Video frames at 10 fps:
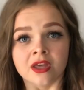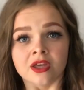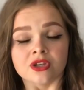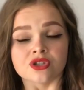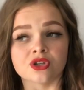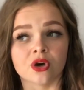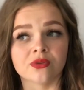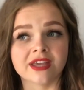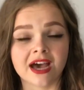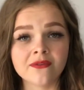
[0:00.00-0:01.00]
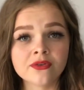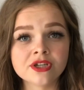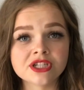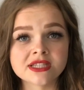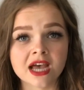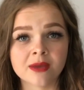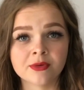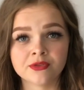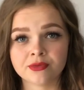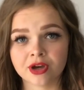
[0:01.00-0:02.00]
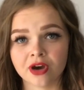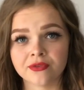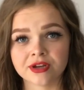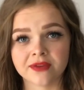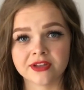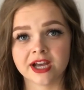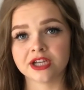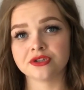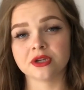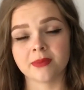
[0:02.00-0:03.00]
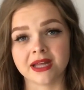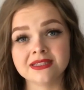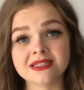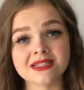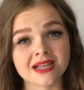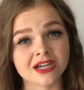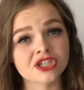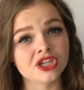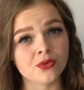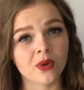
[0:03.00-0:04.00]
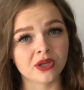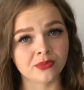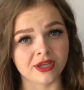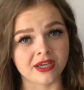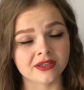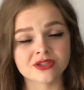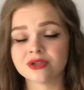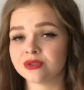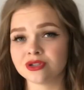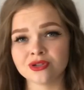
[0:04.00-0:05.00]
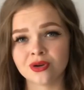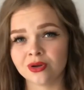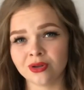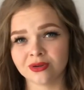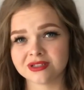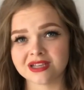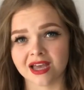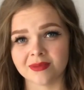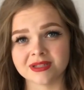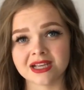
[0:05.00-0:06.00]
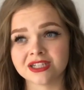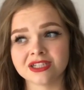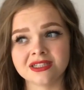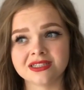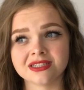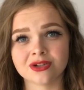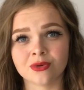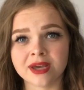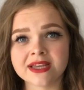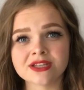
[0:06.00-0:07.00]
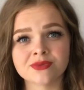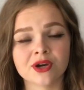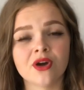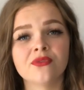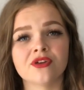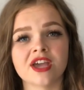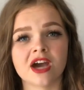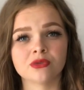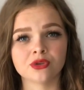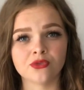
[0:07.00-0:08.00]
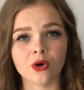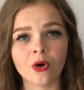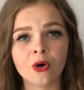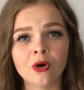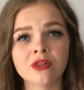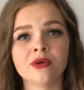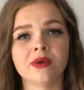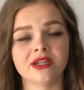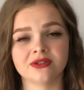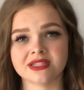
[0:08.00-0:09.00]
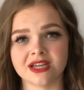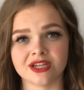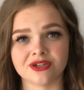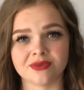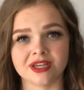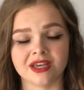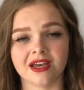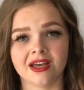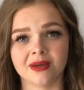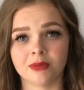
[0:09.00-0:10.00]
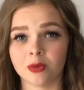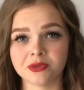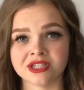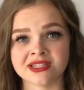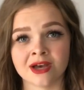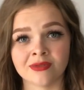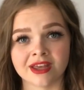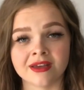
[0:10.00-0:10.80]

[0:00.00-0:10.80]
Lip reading: So the average time of the recovery after gastric band is actually 1 week. So it's not a long time. It's actually the quickest recovery out of all the weight loss surgery options out there.